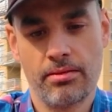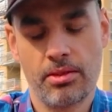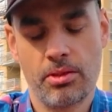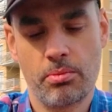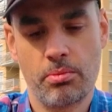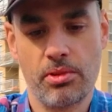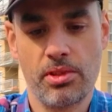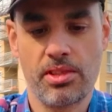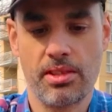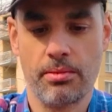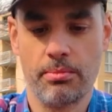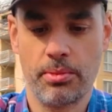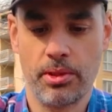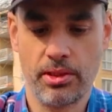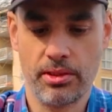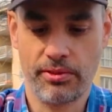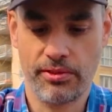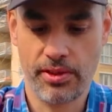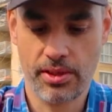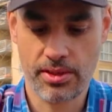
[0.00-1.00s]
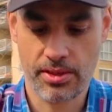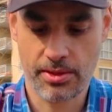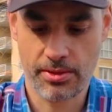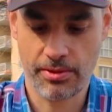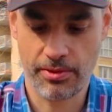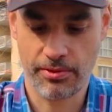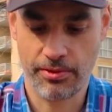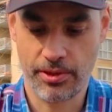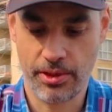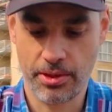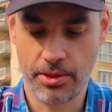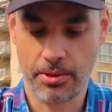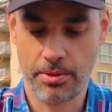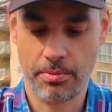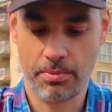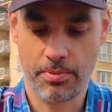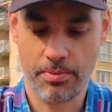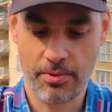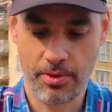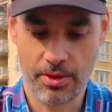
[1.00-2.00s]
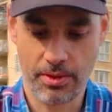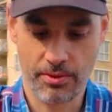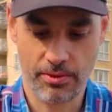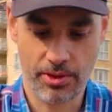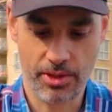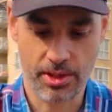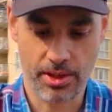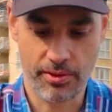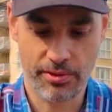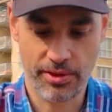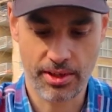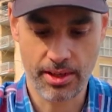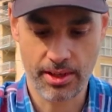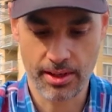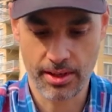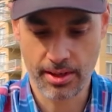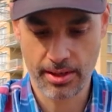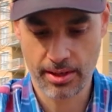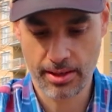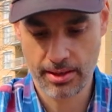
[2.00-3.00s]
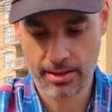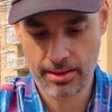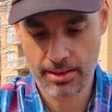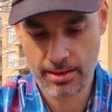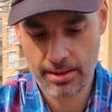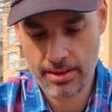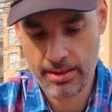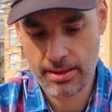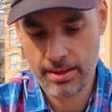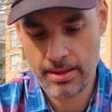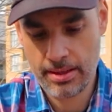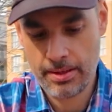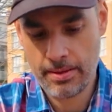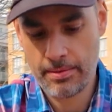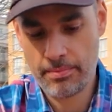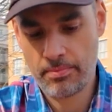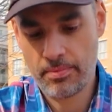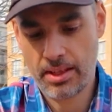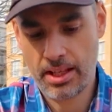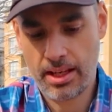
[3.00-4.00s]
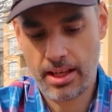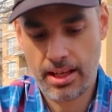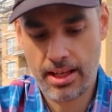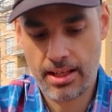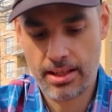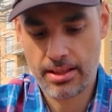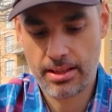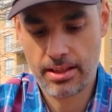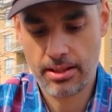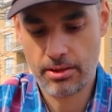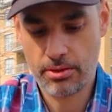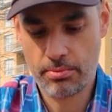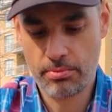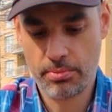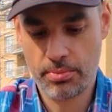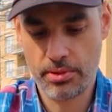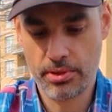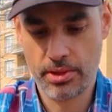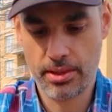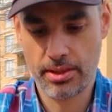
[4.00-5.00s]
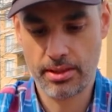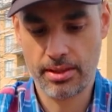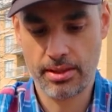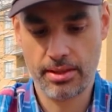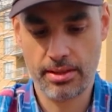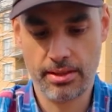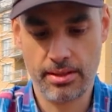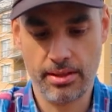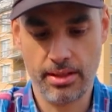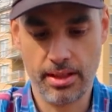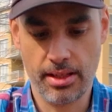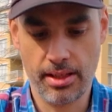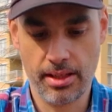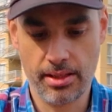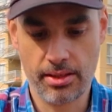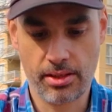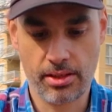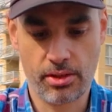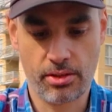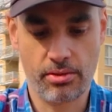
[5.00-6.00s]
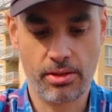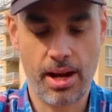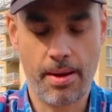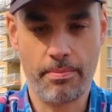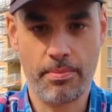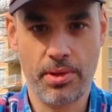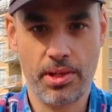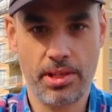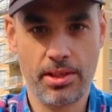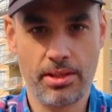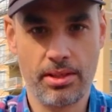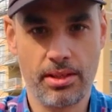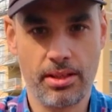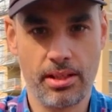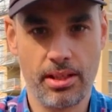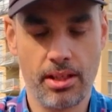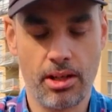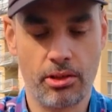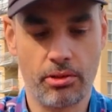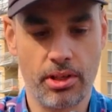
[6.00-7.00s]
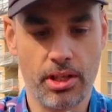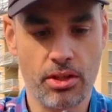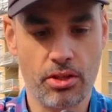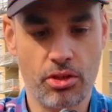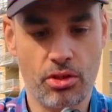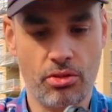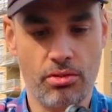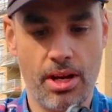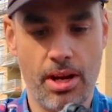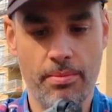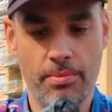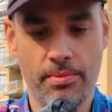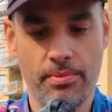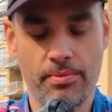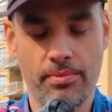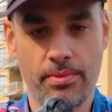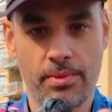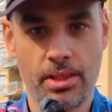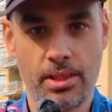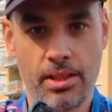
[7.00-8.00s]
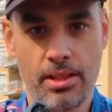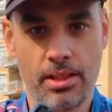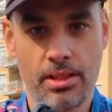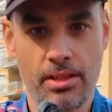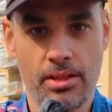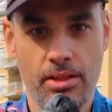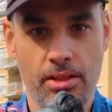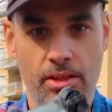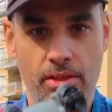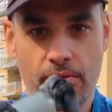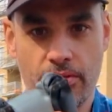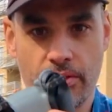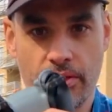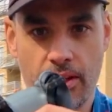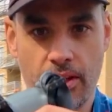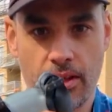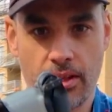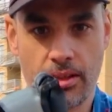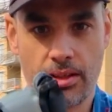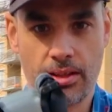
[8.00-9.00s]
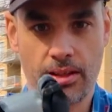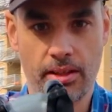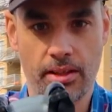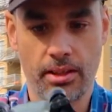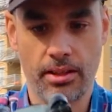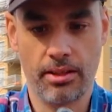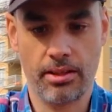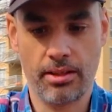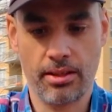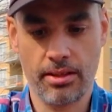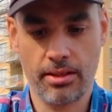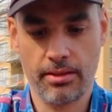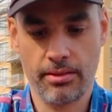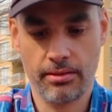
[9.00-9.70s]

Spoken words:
It's pretty simple. It fits very, very nifty. And you put the strap, the orange strap, over here.